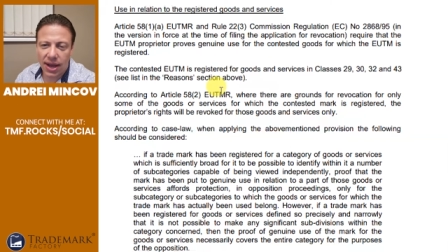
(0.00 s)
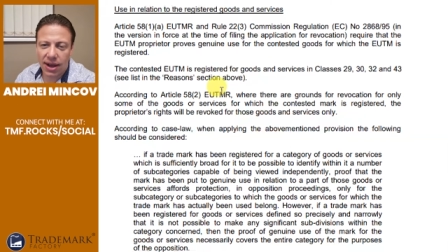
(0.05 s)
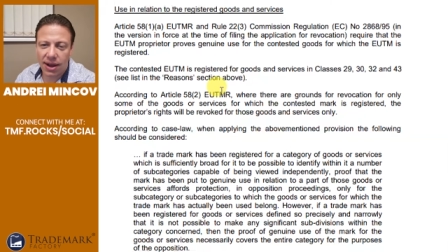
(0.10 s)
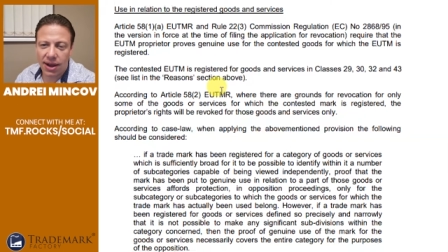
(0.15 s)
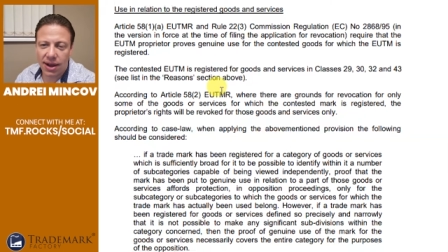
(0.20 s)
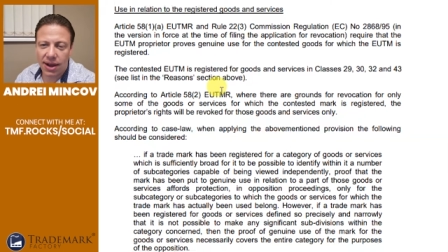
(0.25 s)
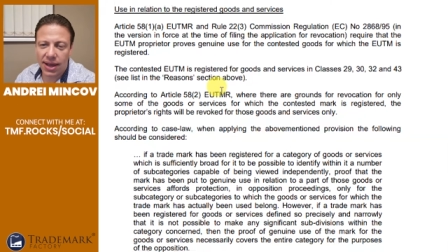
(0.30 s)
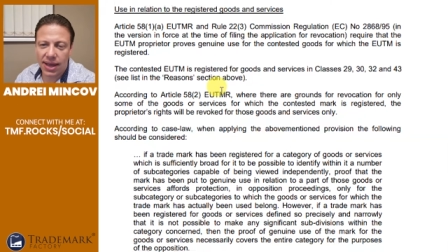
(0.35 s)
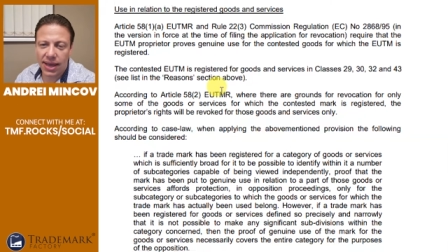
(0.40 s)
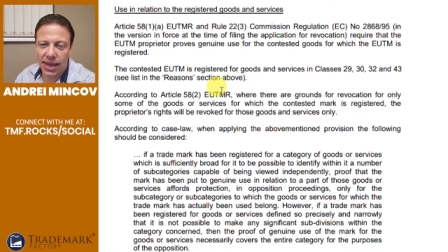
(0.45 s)

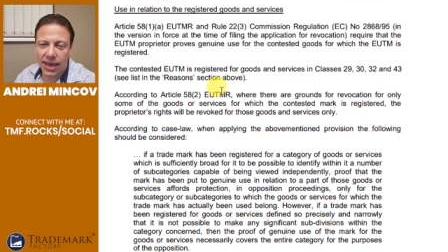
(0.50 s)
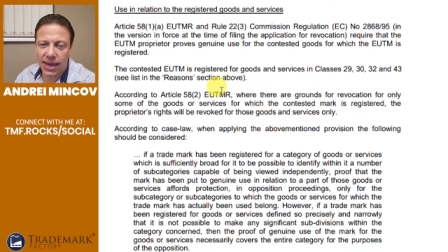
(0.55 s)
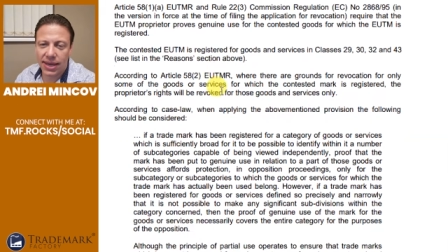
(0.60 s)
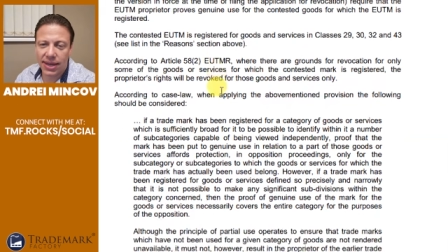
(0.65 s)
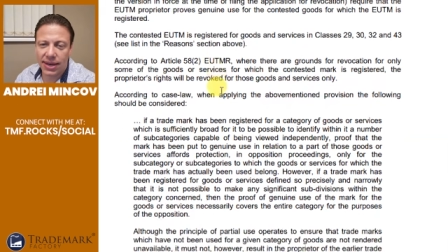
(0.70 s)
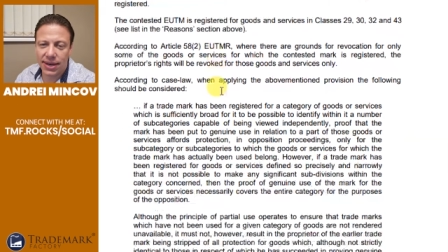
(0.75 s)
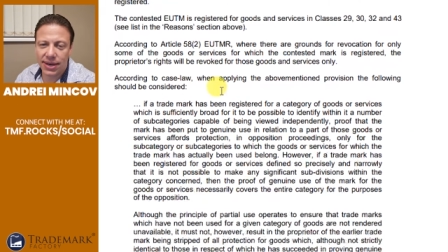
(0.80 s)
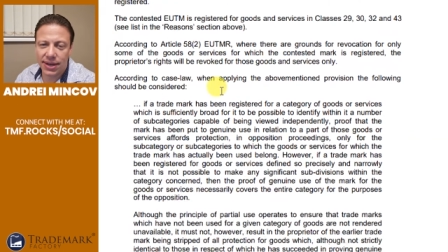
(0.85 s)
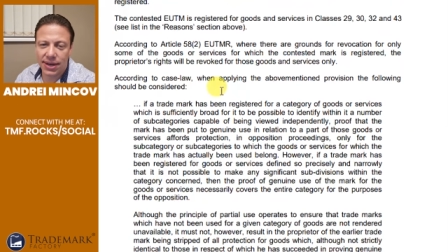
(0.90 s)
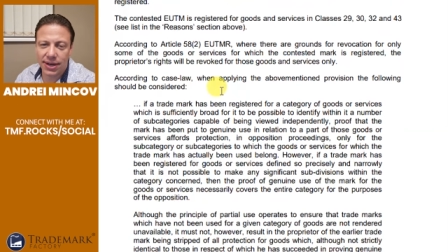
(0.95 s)
Uh,
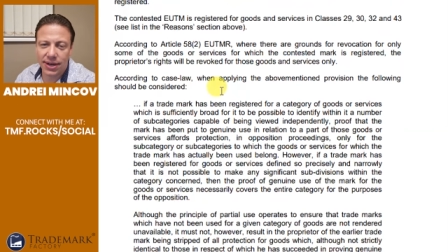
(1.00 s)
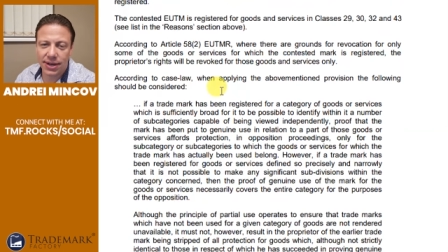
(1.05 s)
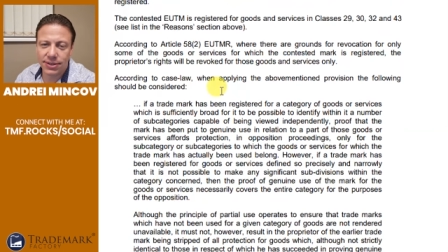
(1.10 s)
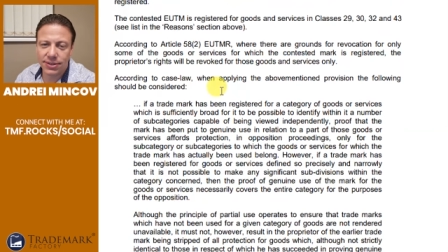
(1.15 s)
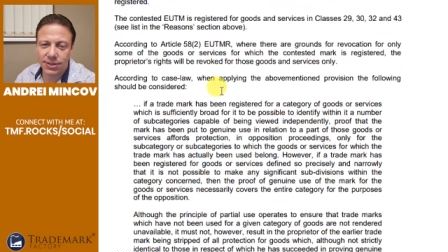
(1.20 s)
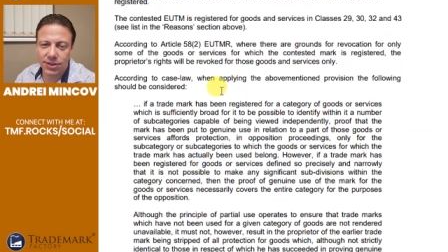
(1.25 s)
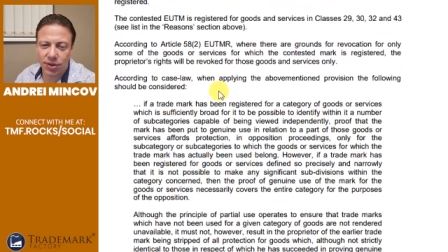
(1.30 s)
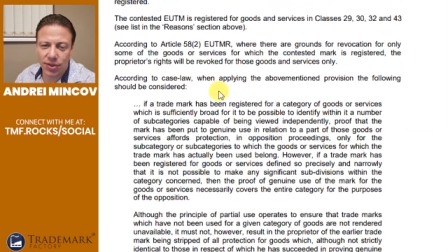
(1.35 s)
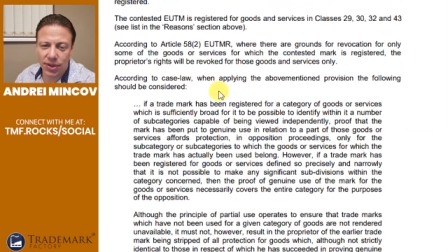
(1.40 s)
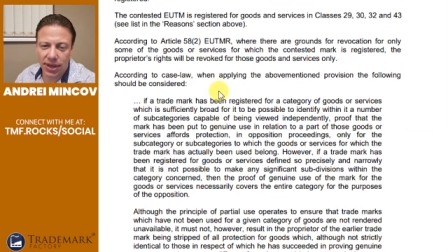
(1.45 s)
and
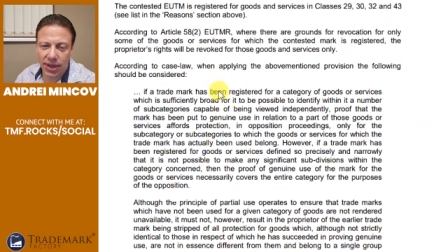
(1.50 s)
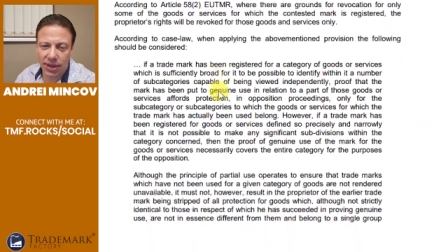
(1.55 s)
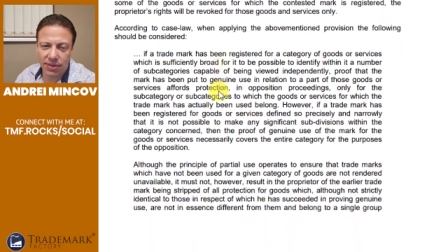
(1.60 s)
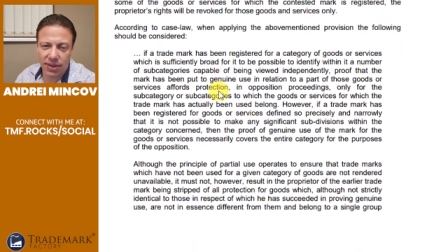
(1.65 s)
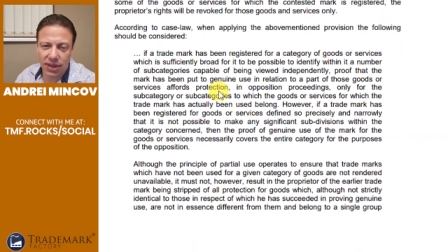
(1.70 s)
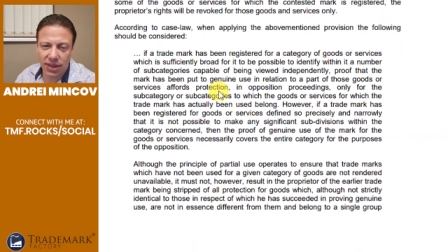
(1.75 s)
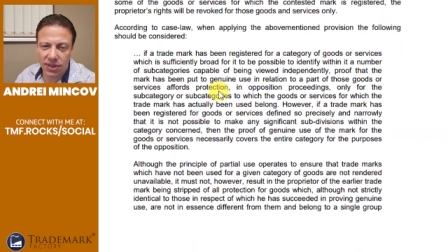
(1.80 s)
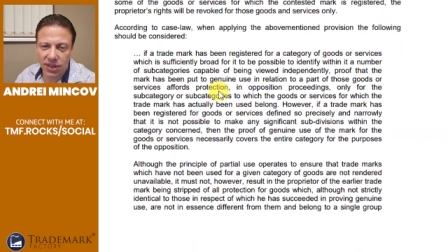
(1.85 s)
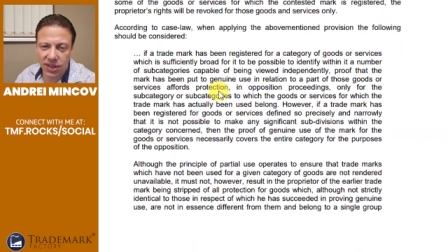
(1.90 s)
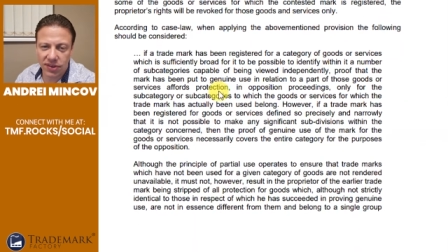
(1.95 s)
uh, so they,
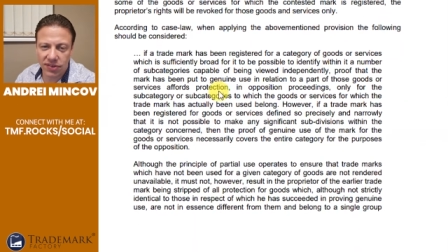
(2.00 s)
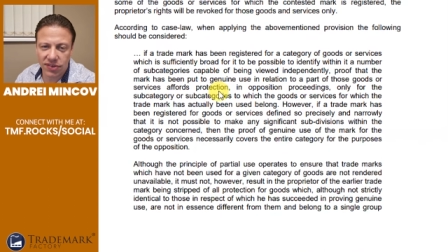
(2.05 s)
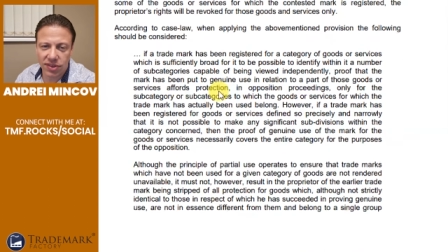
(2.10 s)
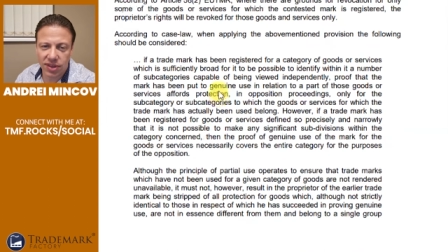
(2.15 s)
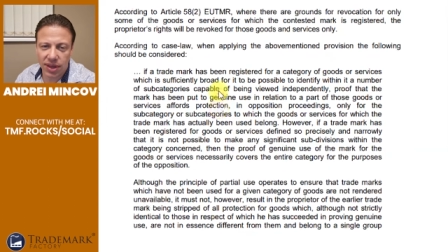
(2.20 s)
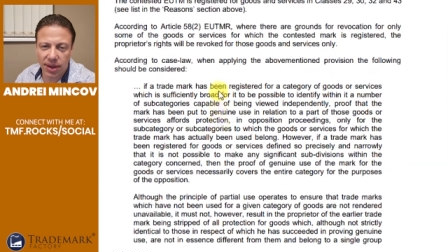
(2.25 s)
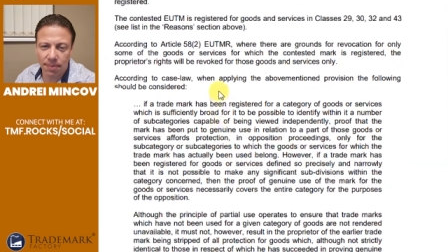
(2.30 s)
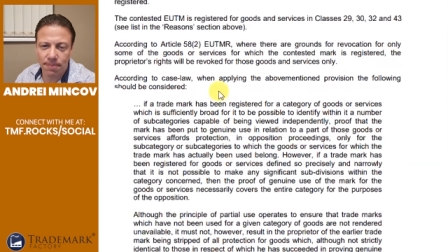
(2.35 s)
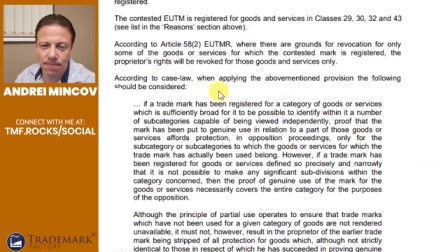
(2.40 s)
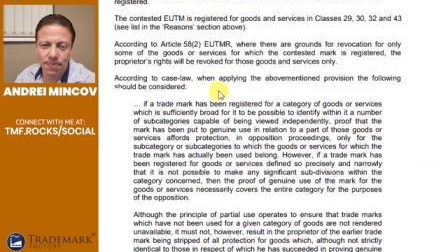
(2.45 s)
they
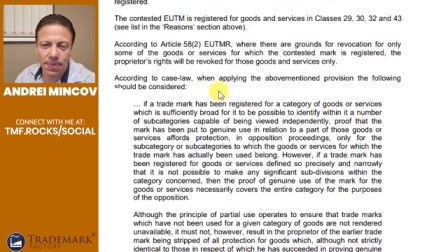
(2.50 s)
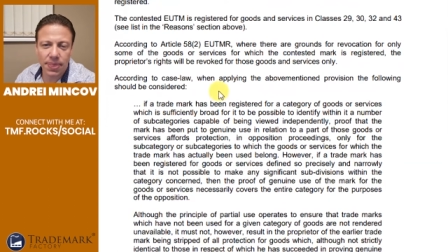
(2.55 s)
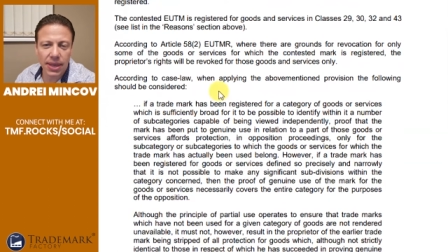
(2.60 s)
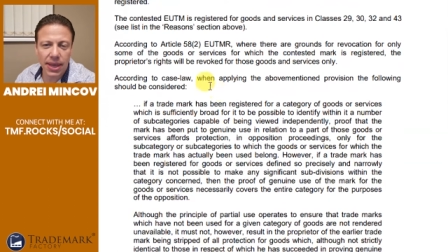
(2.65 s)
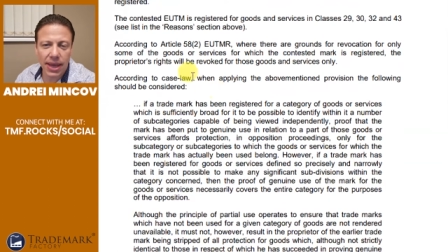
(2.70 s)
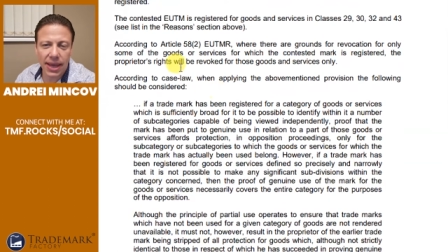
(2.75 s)
list them,